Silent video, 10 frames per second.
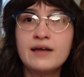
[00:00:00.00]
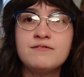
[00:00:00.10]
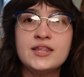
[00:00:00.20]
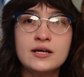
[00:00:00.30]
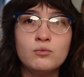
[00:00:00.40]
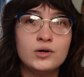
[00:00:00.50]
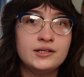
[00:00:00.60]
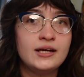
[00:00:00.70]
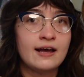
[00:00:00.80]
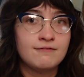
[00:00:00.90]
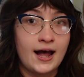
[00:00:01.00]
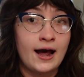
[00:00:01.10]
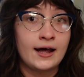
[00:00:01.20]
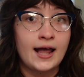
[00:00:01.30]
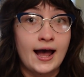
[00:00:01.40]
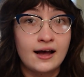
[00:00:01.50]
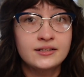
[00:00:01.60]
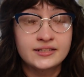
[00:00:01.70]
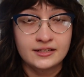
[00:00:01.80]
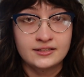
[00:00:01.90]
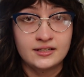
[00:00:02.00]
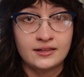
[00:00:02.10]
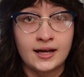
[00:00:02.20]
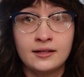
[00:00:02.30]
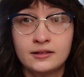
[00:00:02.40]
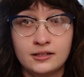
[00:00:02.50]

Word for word: If they wouldn't have had access to that,